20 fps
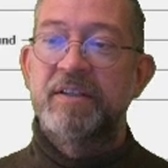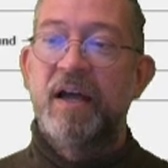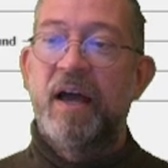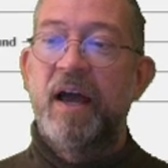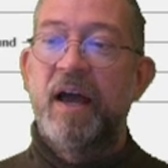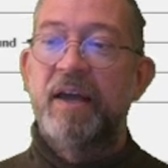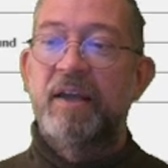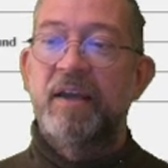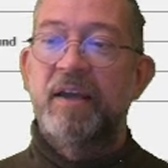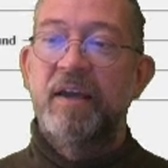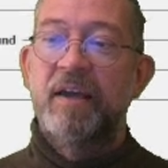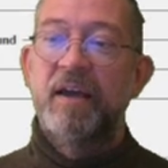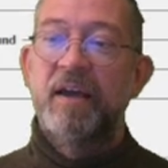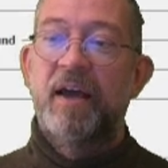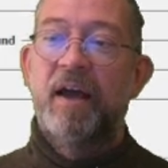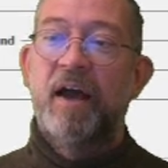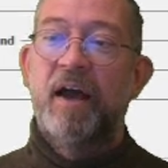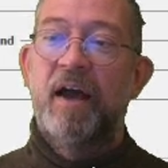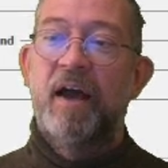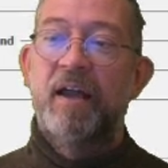like
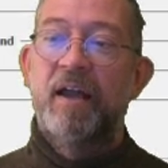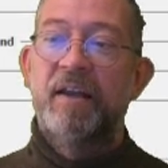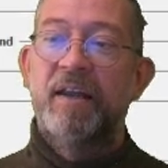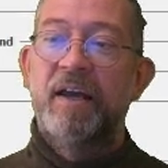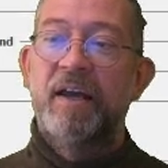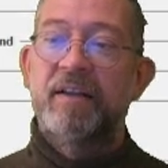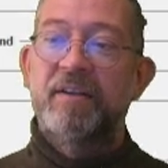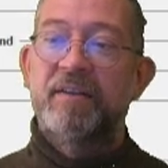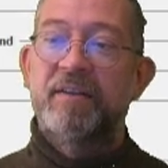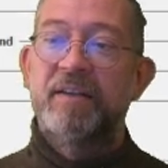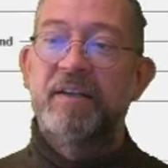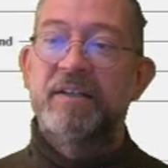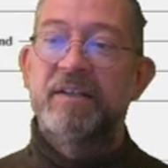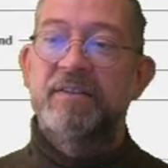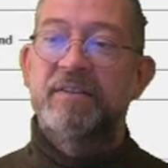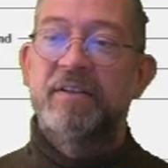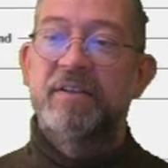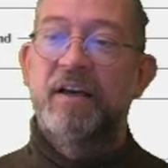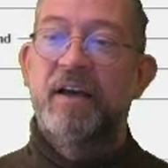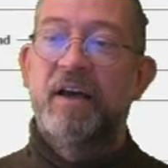uh, let
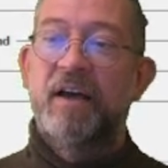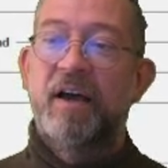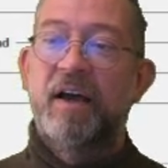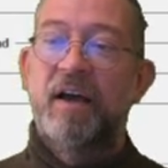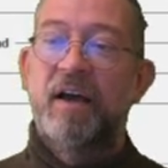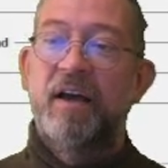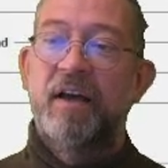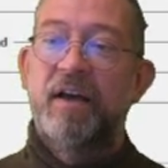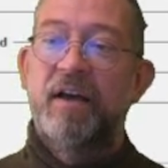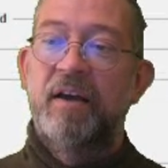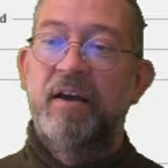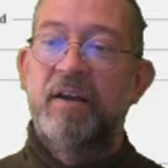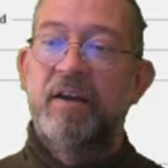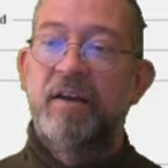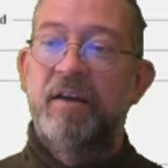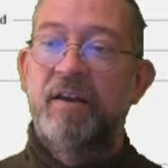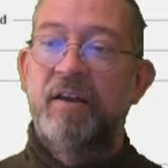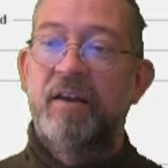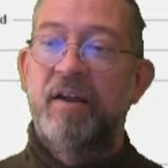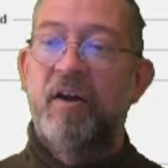this uh,
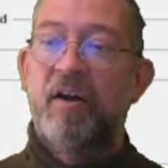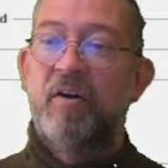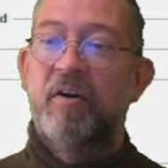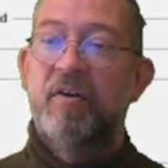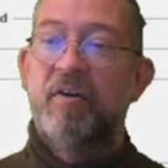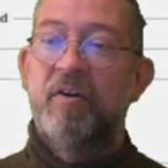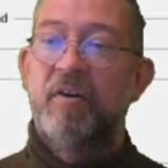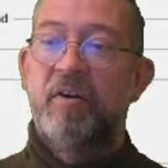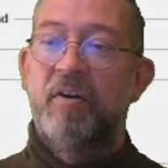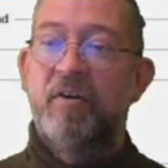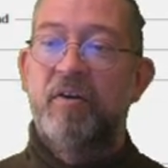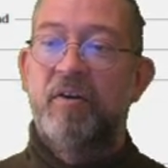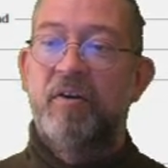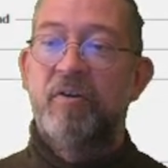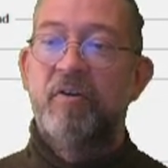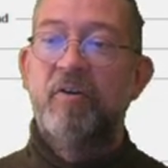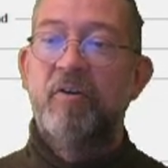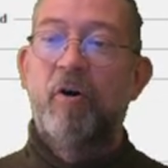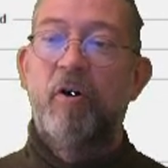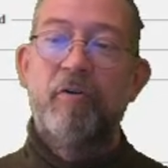
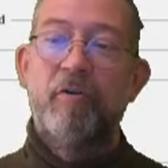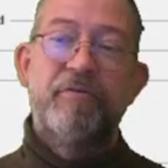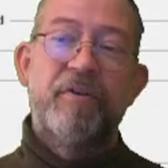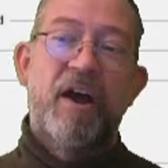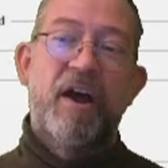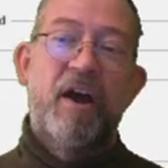north